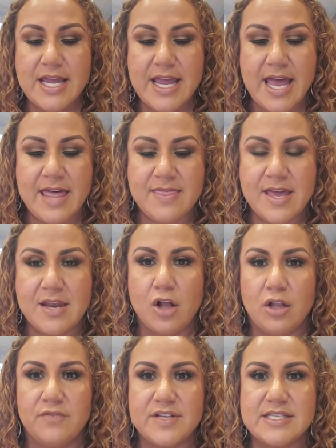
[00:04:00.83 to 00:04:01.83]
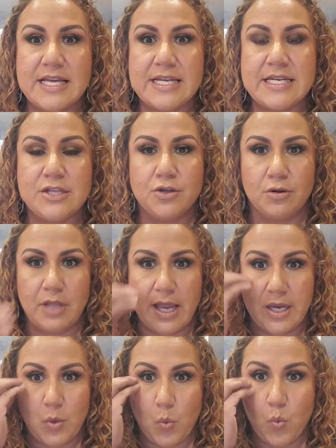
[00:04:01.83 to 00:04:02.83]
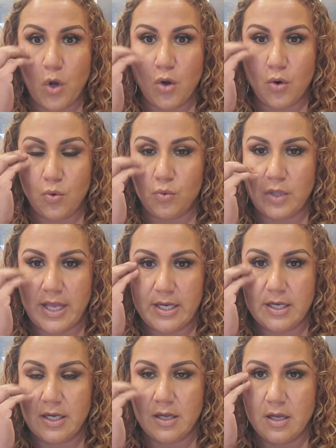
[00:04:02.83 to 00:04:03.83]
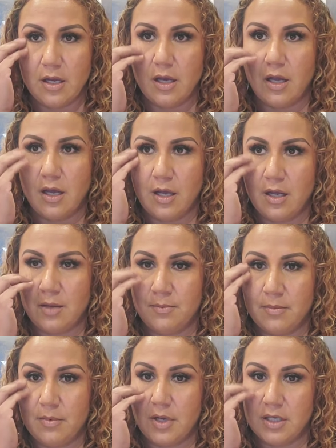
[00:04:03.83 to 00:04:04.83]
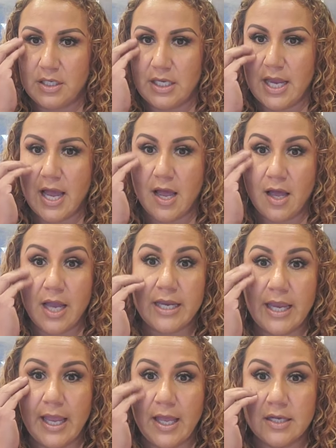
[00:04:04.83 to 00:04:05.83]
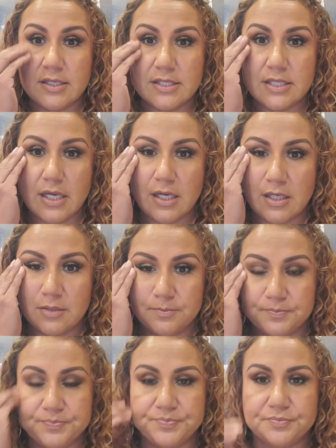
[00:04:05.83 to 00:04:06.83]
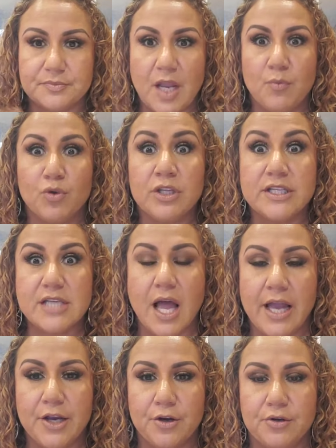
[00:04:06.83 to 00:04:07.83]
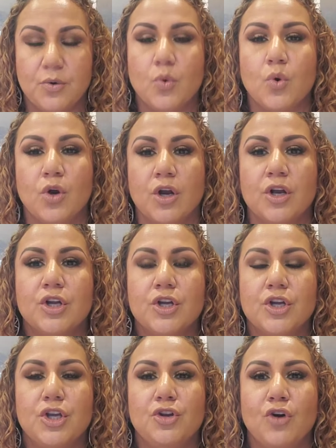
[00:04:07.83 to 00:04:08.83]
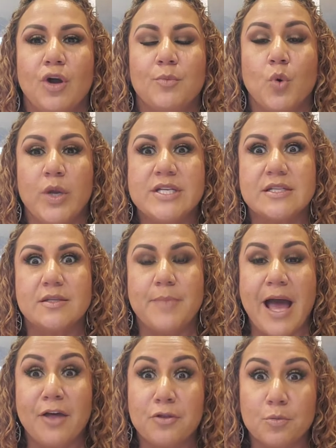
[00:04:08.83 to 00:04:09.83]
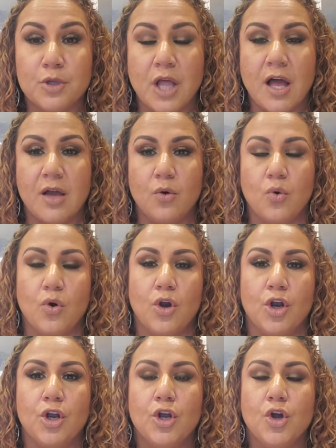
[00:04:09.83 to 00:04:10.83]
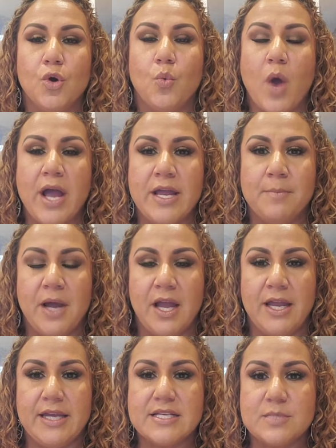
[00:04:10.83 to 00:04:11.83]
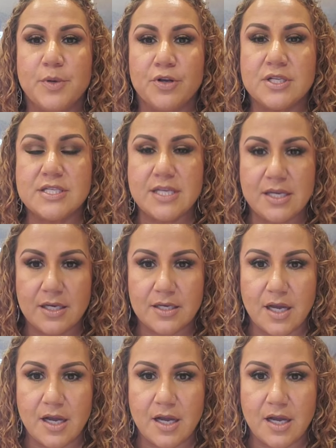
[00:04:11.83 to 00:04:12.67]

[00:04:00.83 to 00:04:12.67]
and then all of a sudden they're like, whoa, like yeah, I can't, I'm really tired, or, you know, I'm going to the bathroom a lot, or why am I experiencing